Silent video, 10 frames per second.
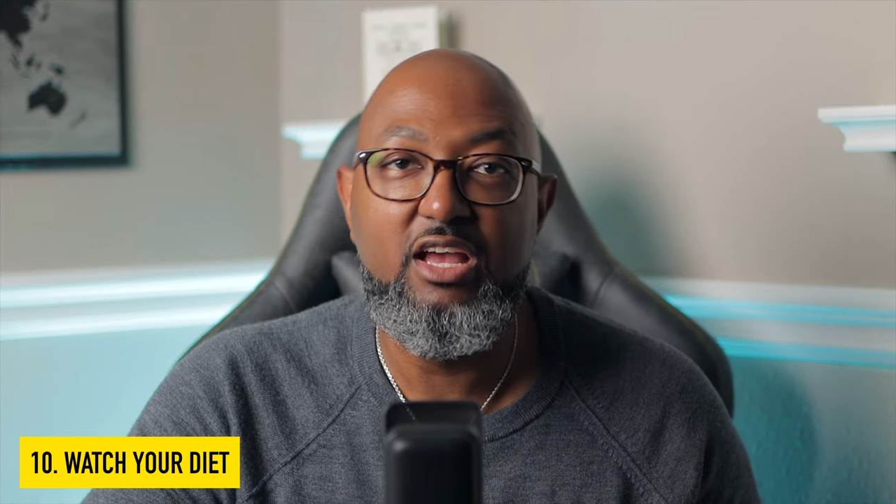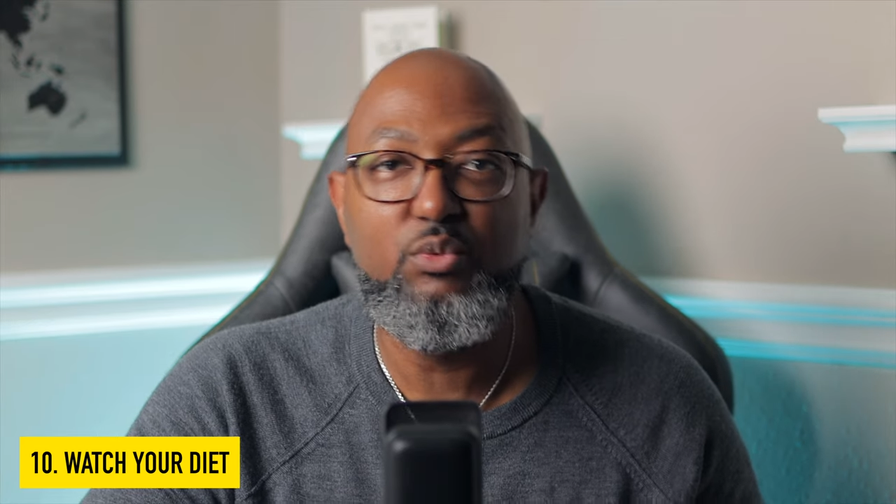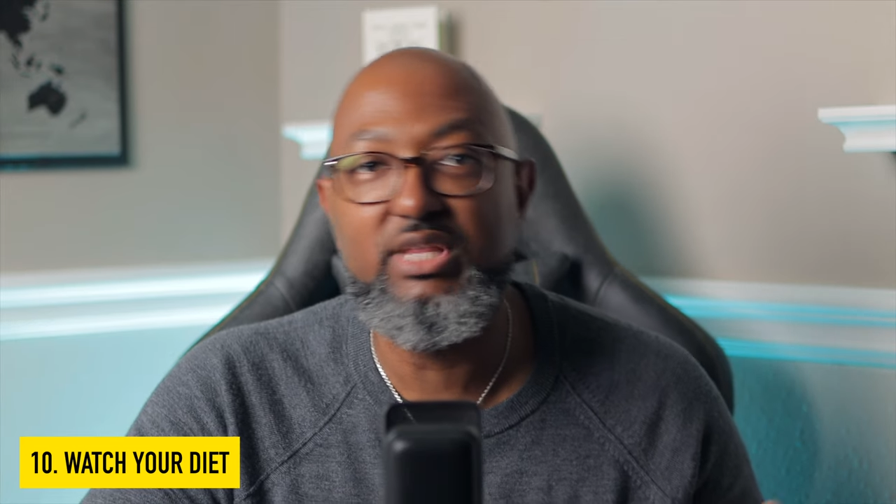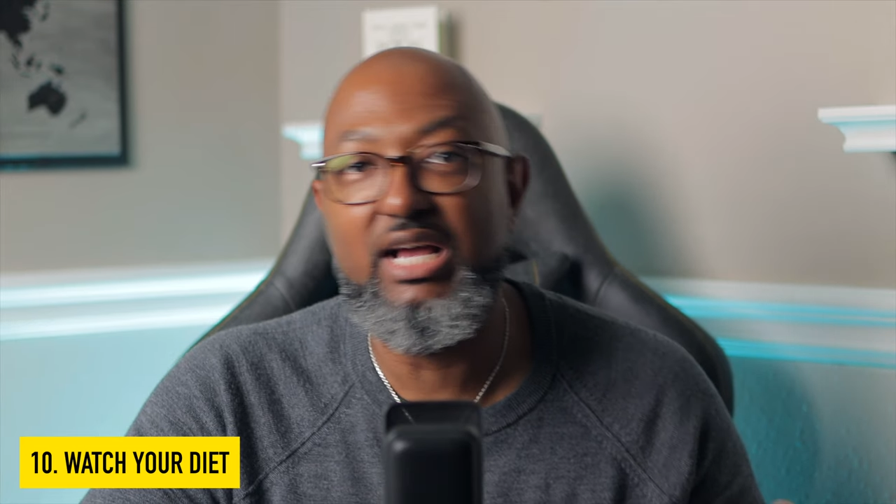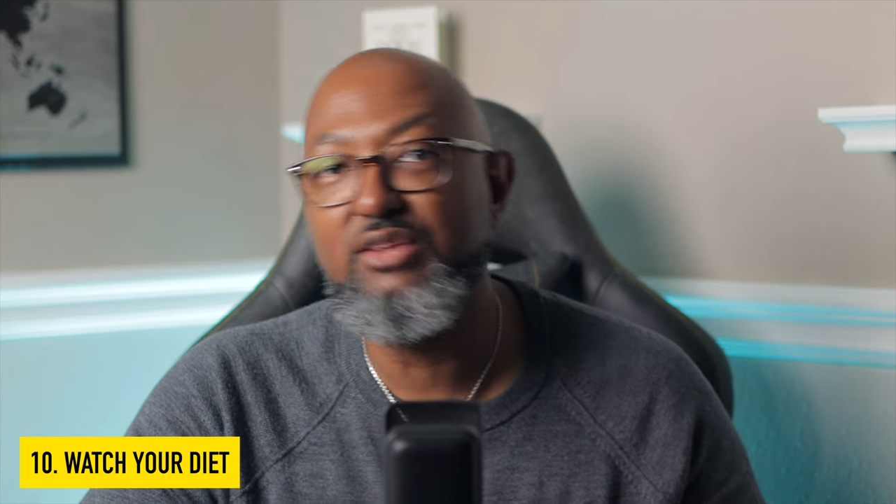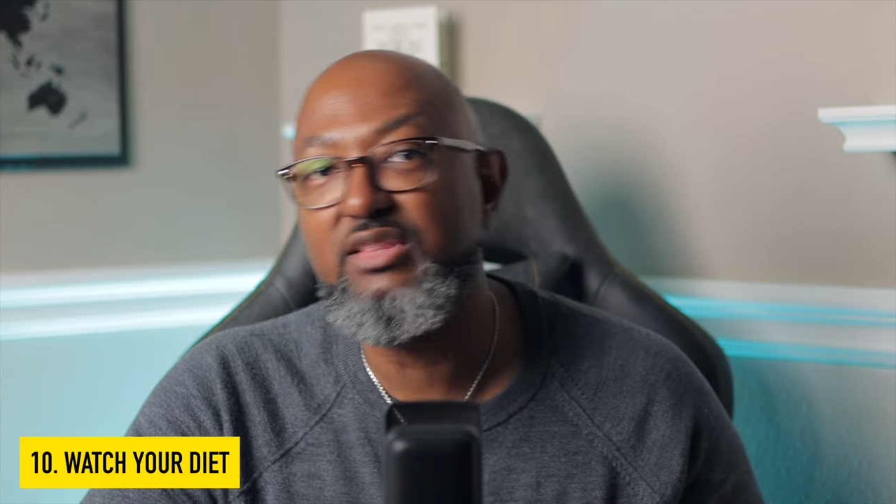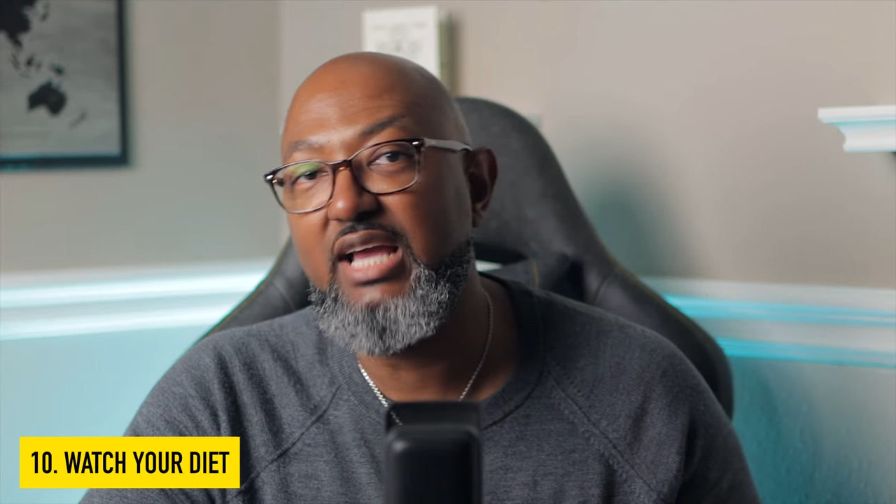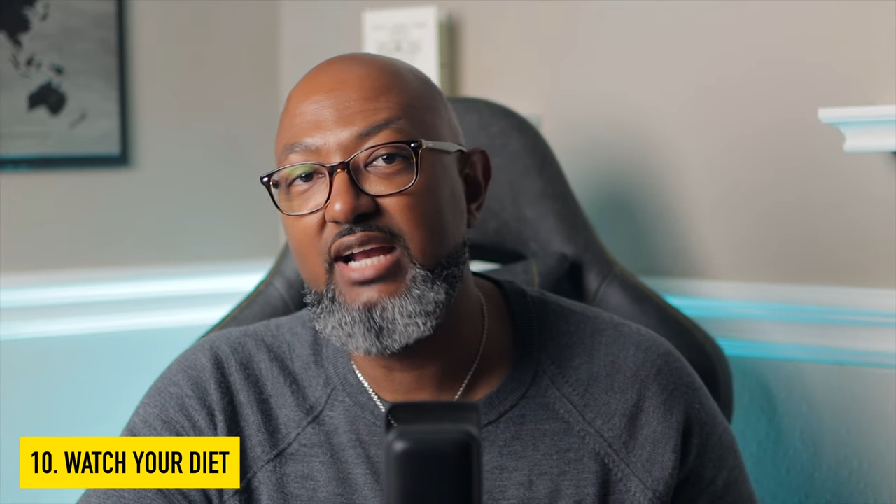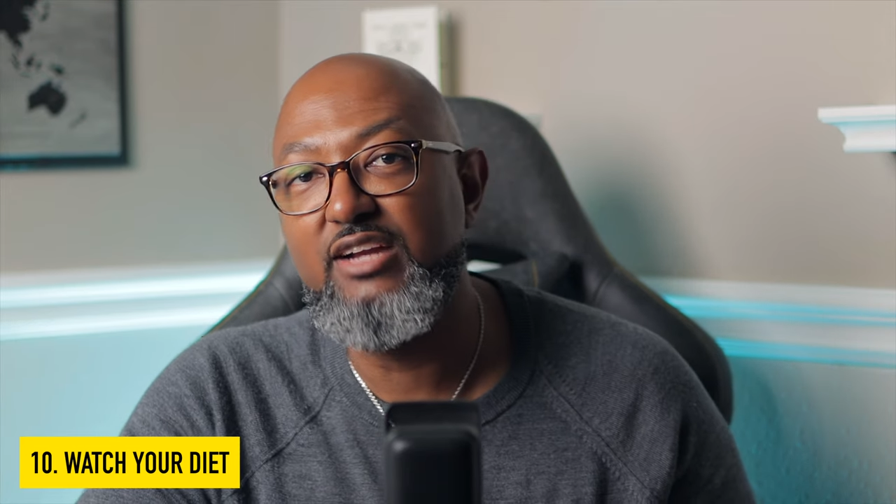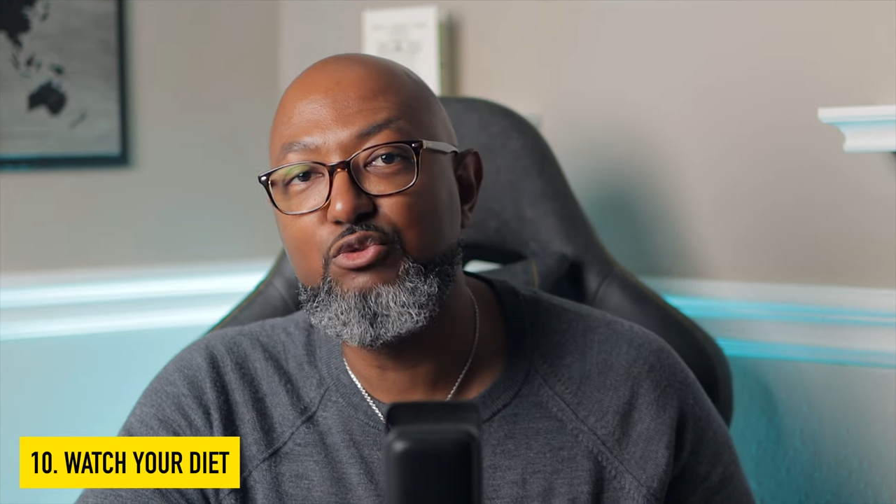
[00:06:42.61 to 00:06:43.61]
without the
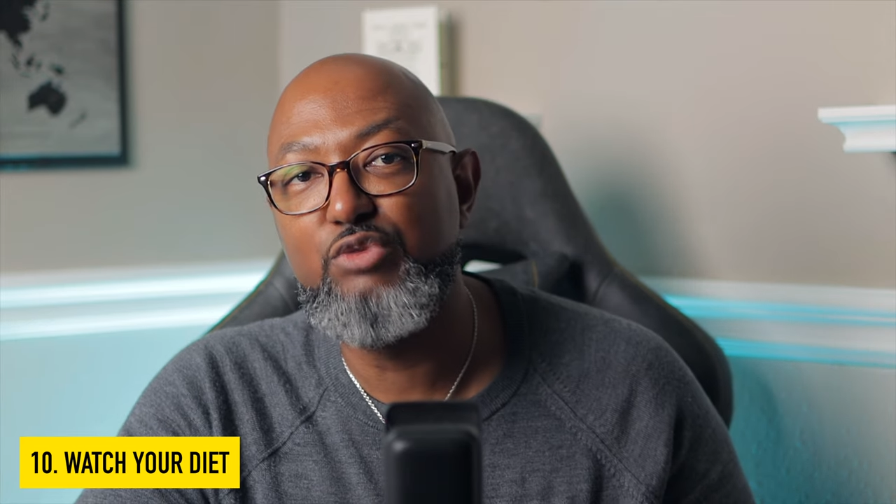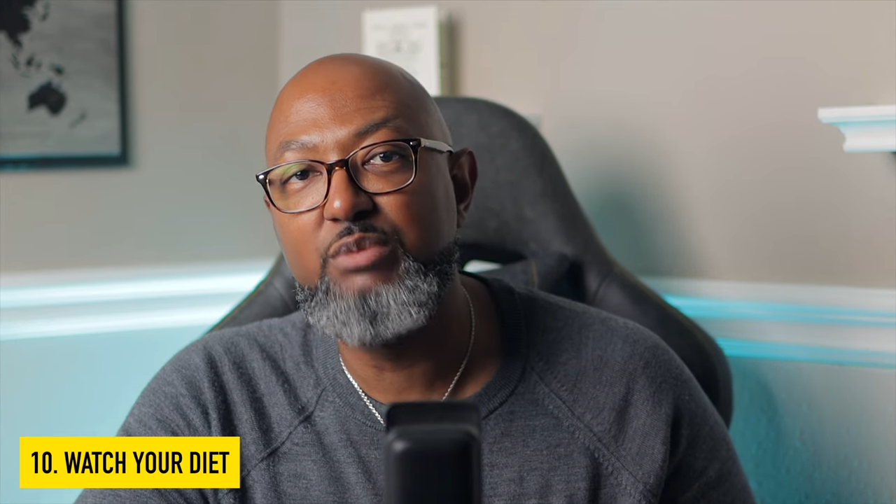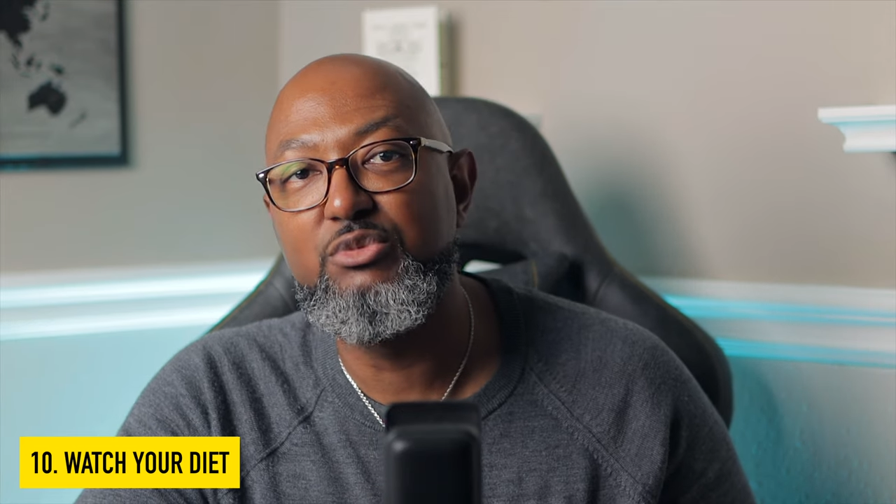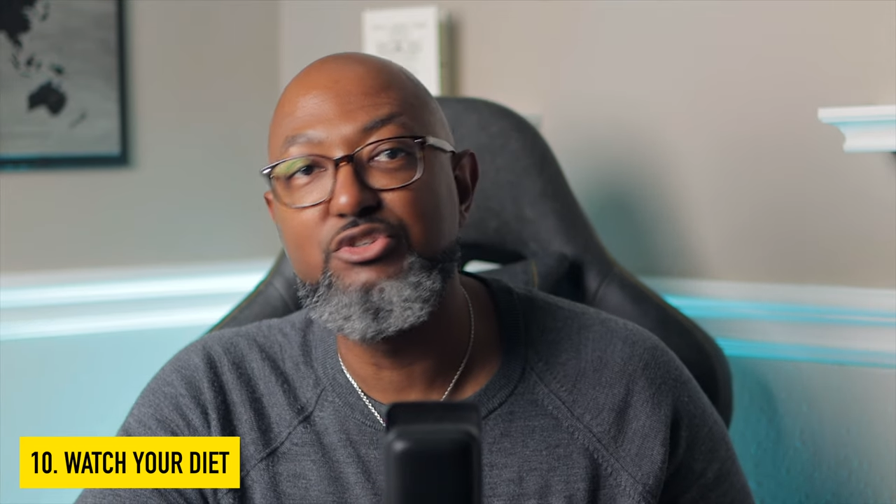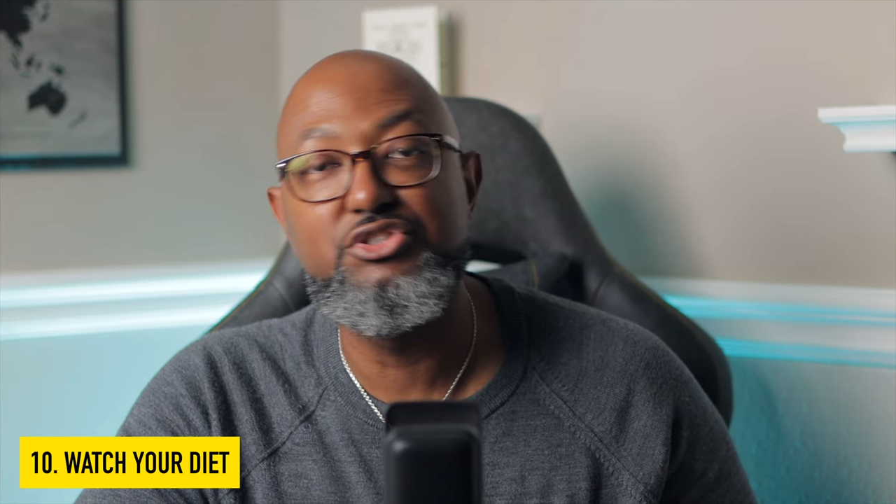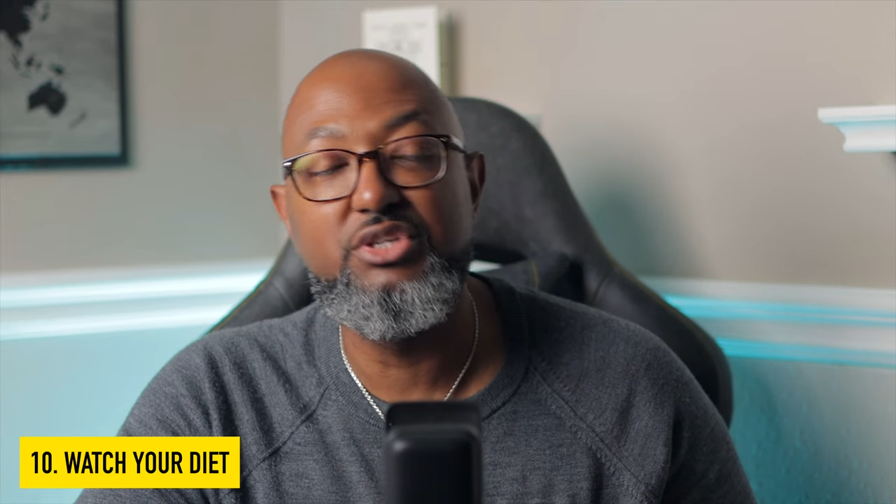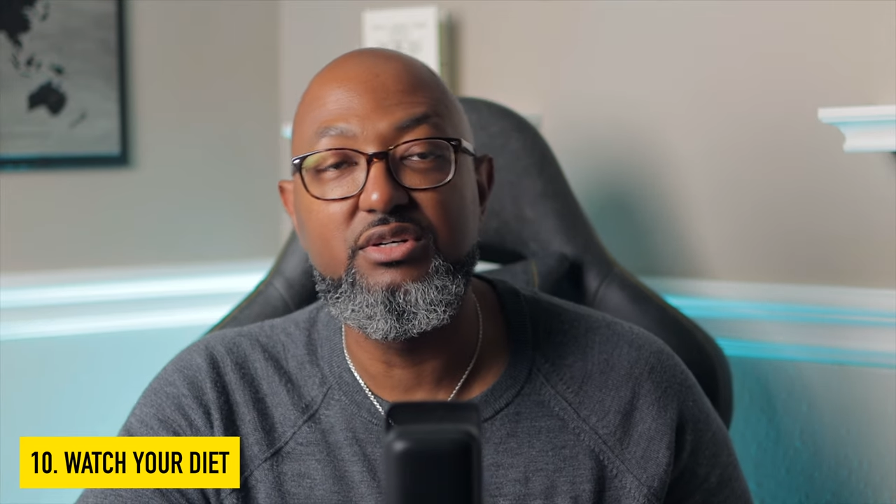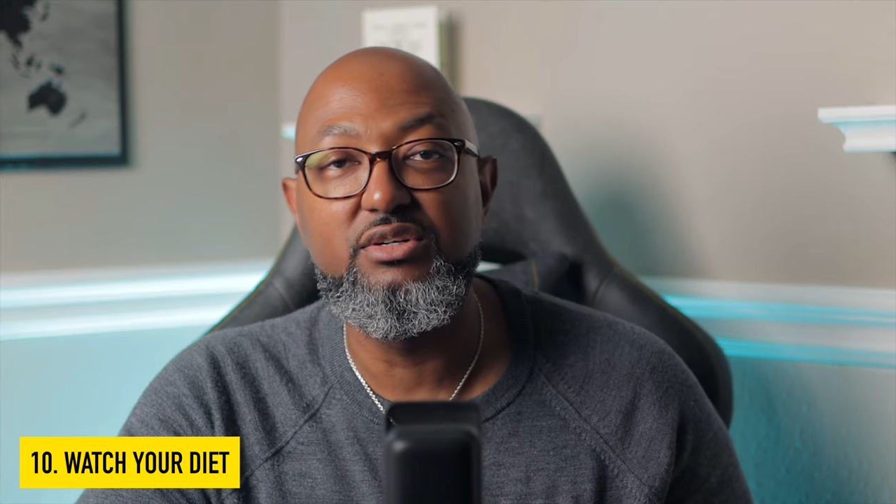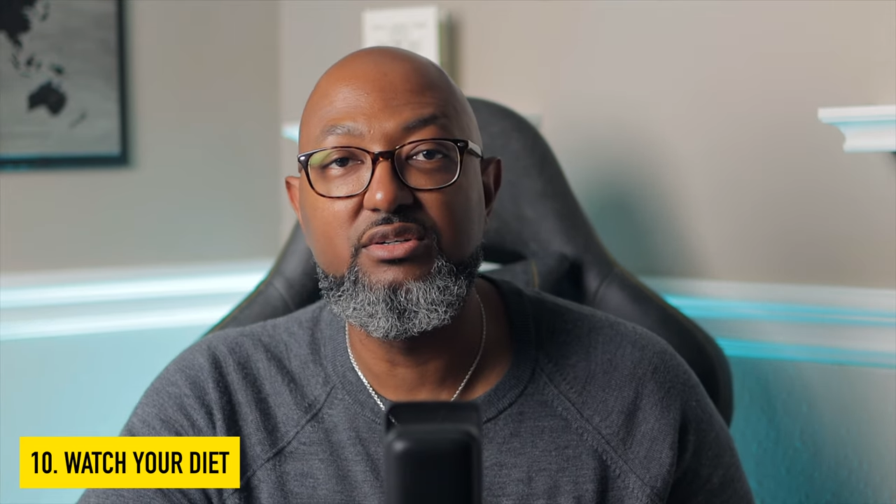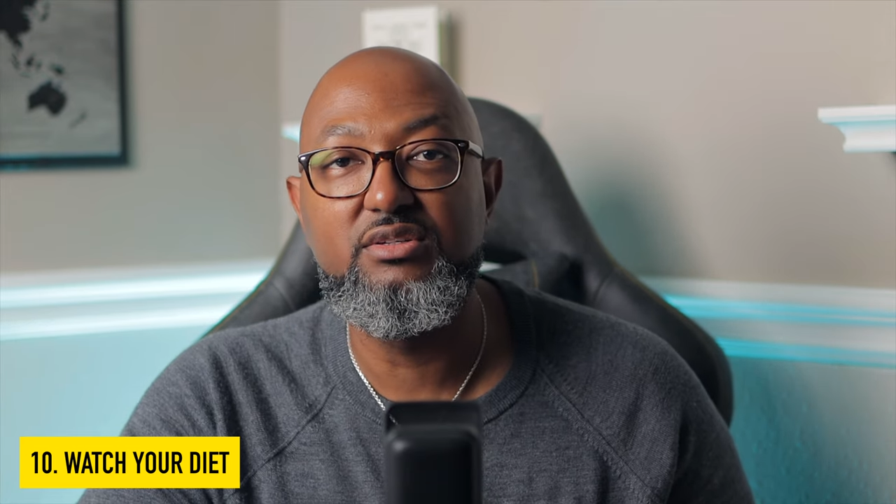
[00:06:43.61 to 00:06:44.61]
added creamer or
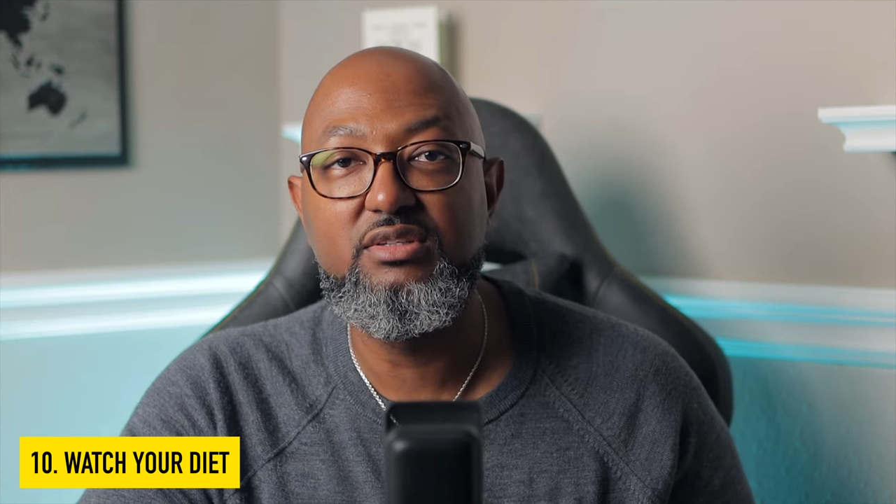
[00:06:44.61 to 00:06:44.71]
sugar.